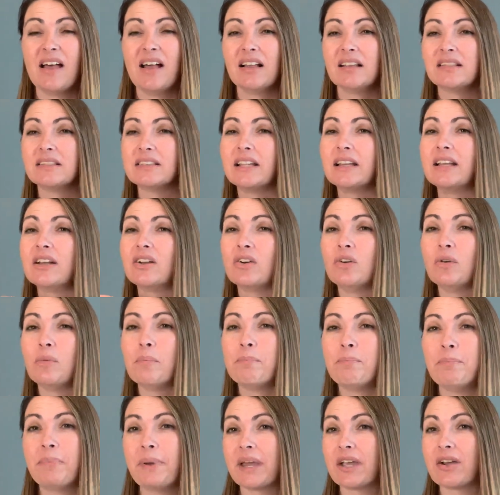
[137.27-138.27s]

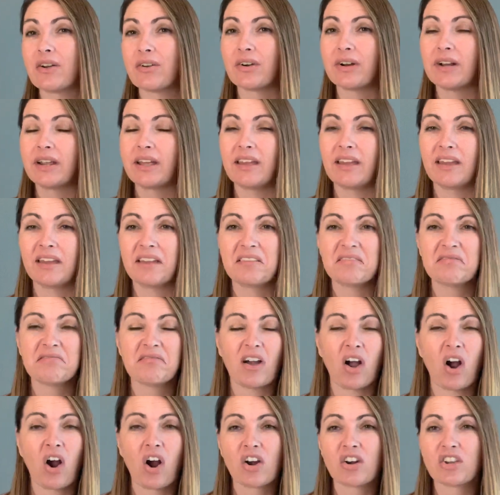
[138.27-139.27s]
little bickering,
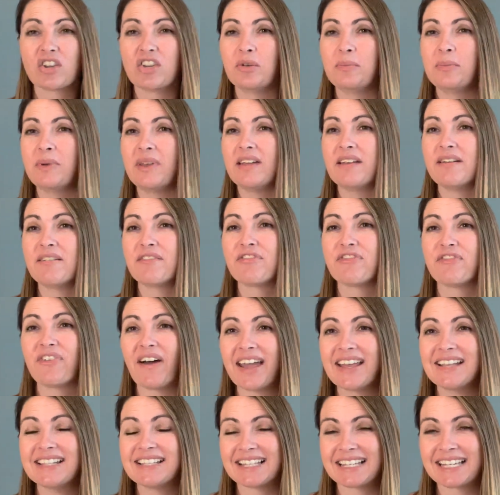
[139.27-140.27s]
argument,
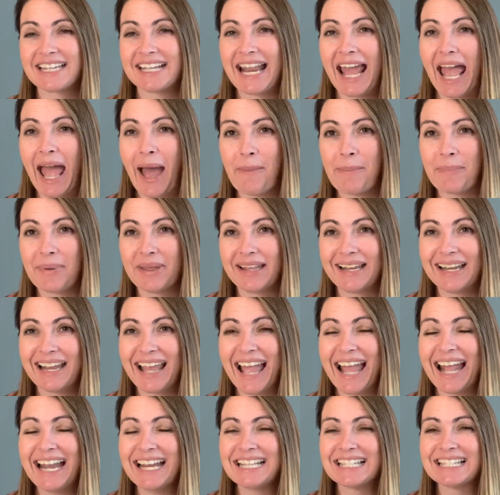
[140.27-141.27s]
fights can happen,
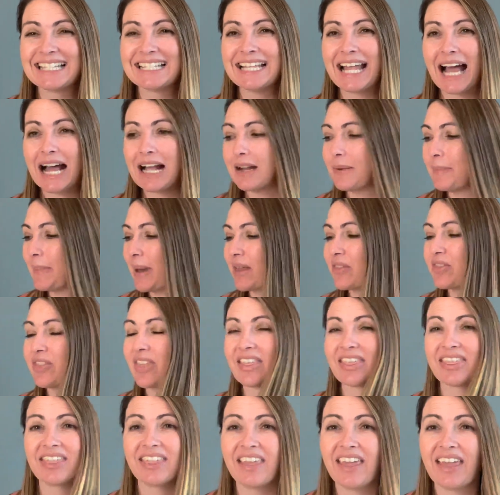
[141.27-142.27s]
and it's not about
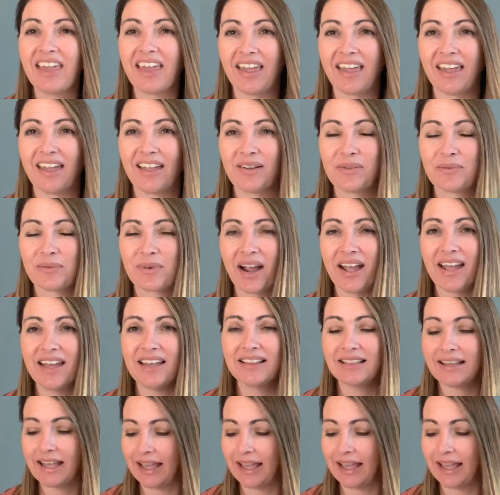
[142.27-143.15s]
the thing, right?